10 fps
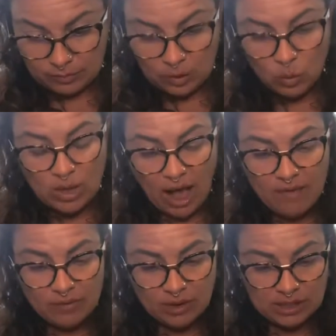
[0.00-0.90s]

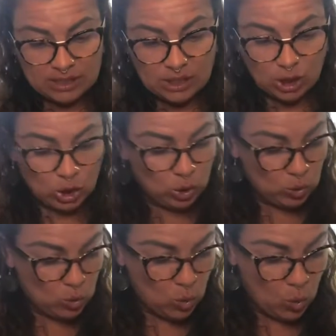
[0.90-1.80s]
Whatever it is that
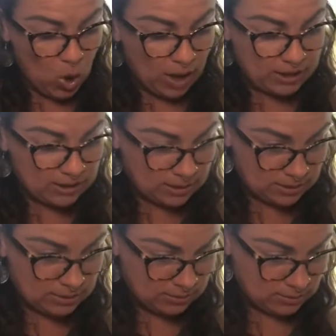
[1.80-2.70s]
you want
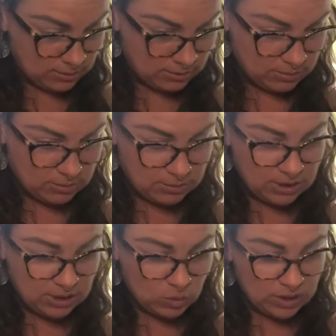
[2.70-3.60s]

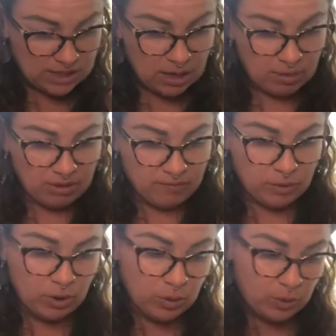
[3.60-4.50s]
is what's coming
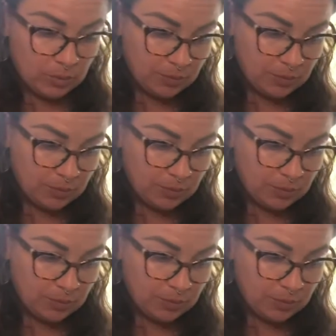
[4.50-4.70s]
for you.